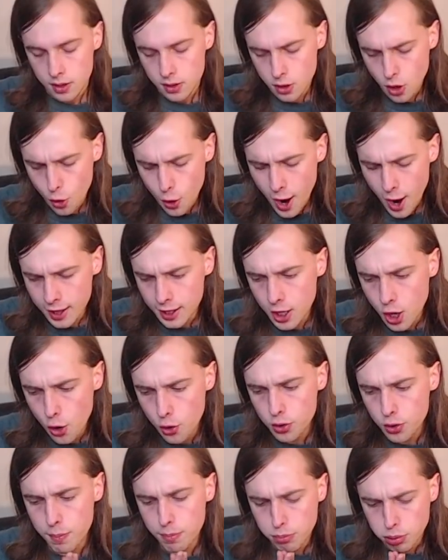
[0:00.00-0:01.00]
No, LEO,
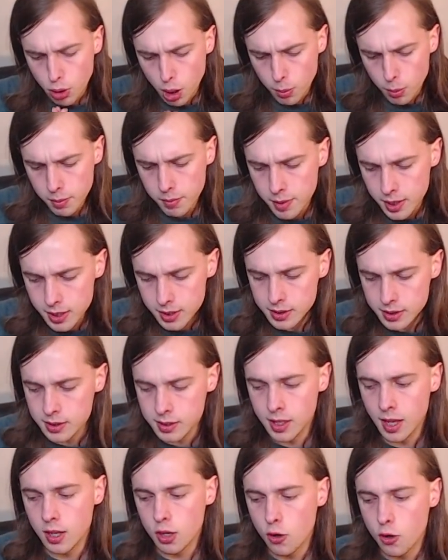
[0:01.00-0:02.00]
the problem is
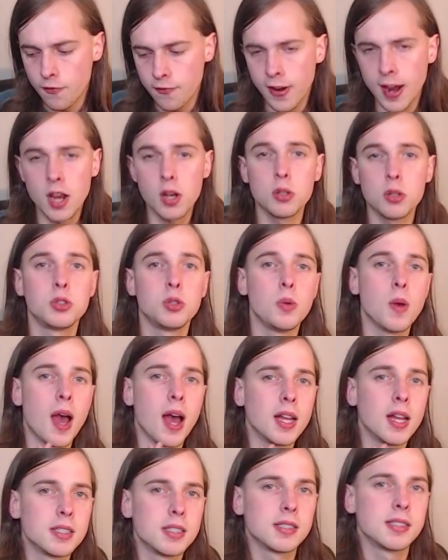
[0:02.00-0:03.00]
that you fail to
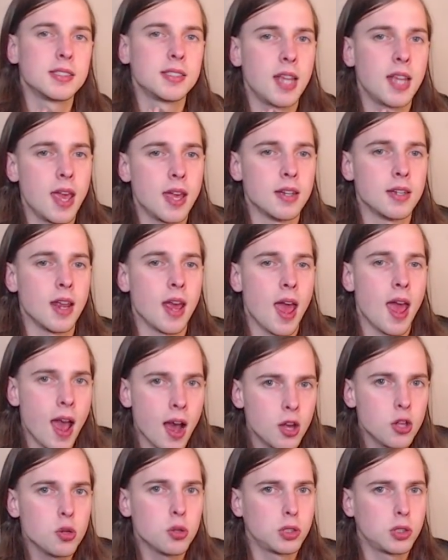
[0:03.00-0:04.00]
understand how
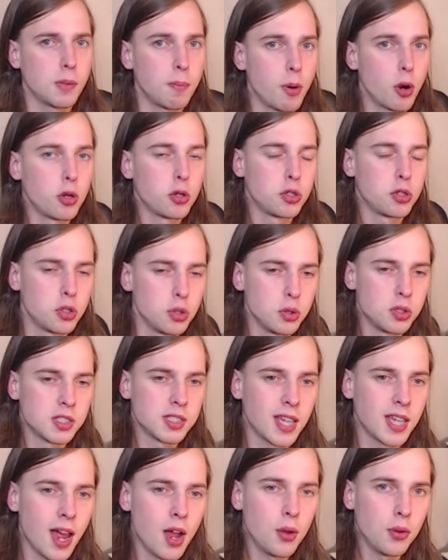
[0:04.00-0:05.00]
you're supposed to
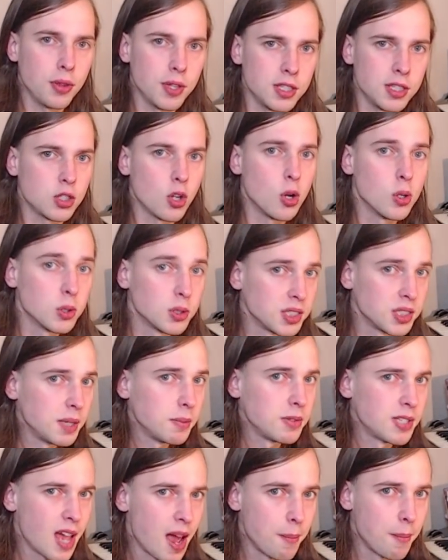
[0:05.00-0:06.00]
scale these
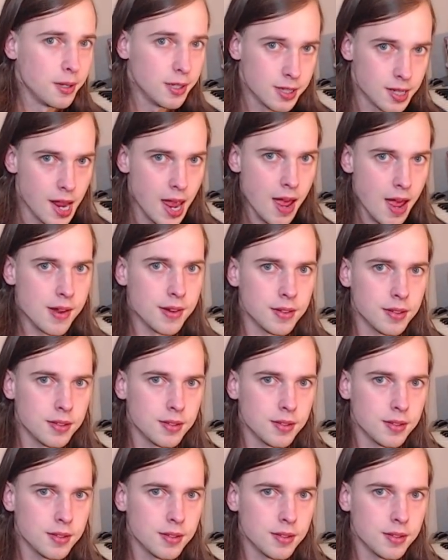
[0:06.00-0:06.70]
concepts up and down.